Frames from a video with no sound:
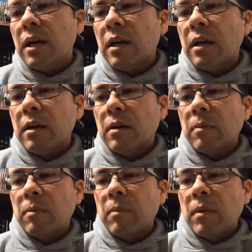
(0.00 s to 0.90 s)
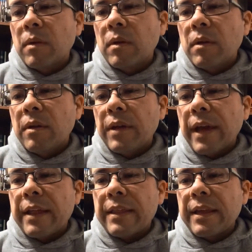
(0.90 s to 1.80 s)
Um,
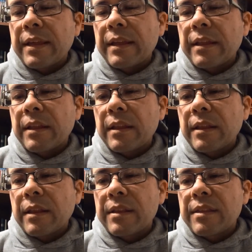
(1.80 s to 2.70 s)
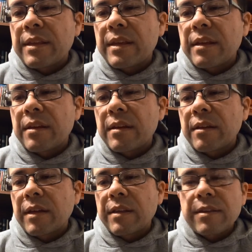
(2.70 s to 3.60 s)
and they they think
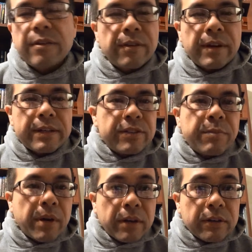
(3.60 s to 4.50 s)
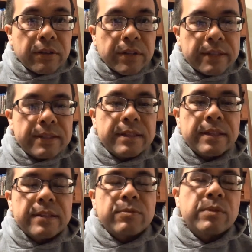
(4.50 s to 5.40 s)
they theorized a particle that
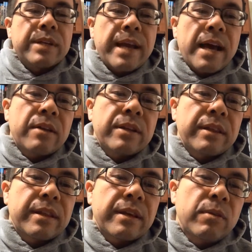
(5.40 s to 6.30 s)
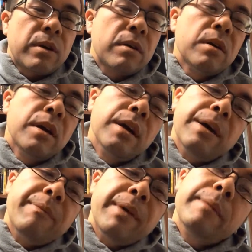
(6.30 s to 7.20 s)
did this. Well, now they think well
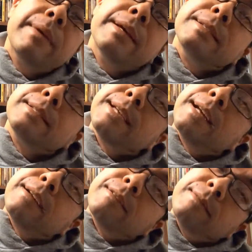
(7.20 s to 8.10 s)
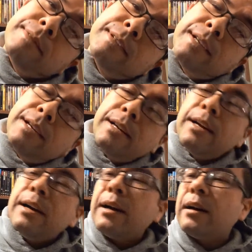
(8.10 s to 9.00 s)
maybe instead of
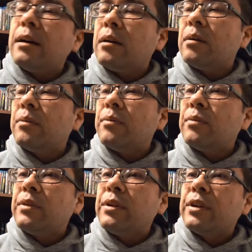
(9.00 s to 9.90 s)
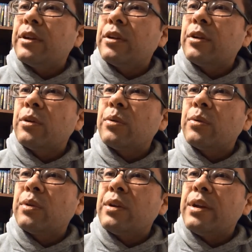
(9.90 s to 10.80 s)
uh, you
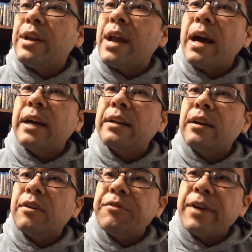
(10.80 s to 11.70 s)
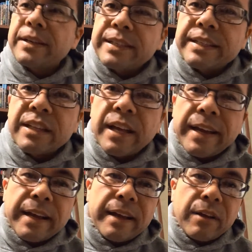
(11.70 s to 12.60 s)
know not affecting
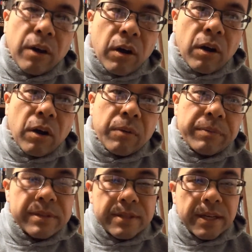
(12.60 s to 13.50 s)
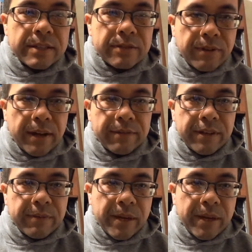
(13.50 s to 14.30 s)
light at all besides gravity.